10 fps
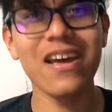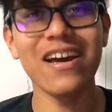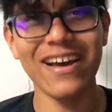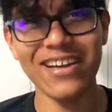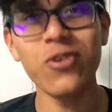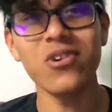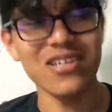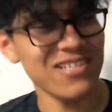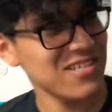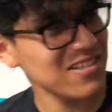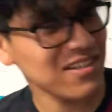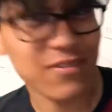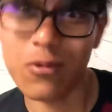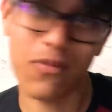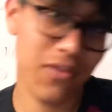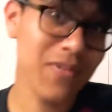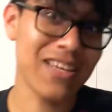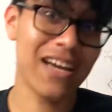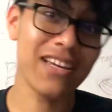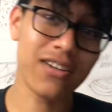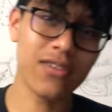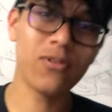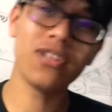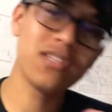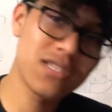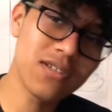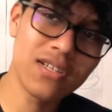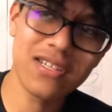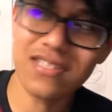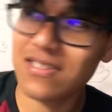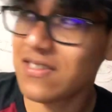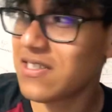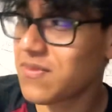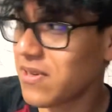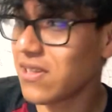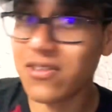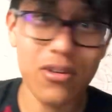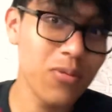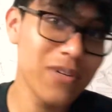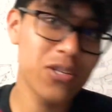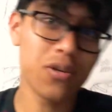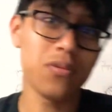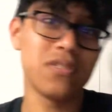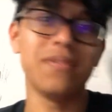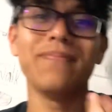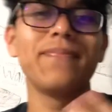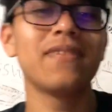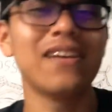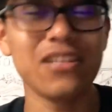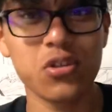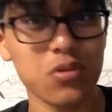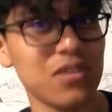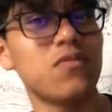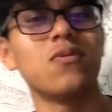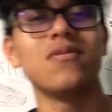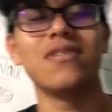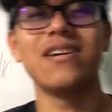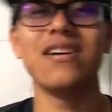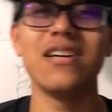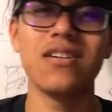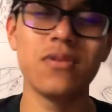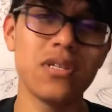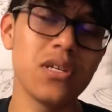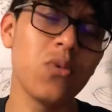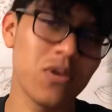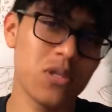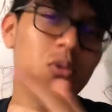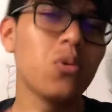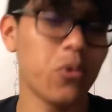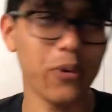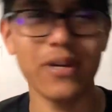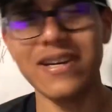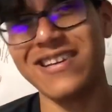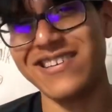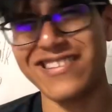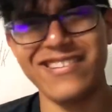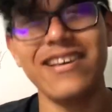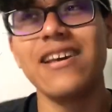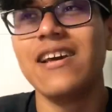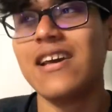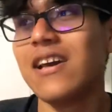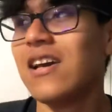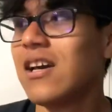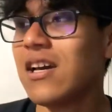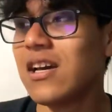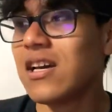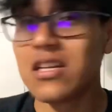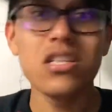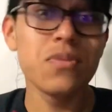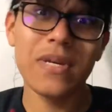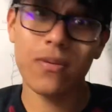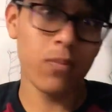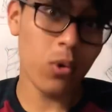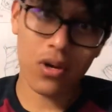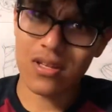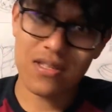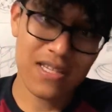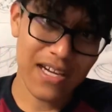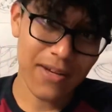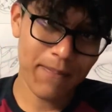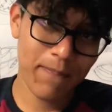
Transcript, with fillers: I know it is. Well, for me, I could relate to it because it's been a little bit troublesome and stressful, especially with school and just being bored all the time.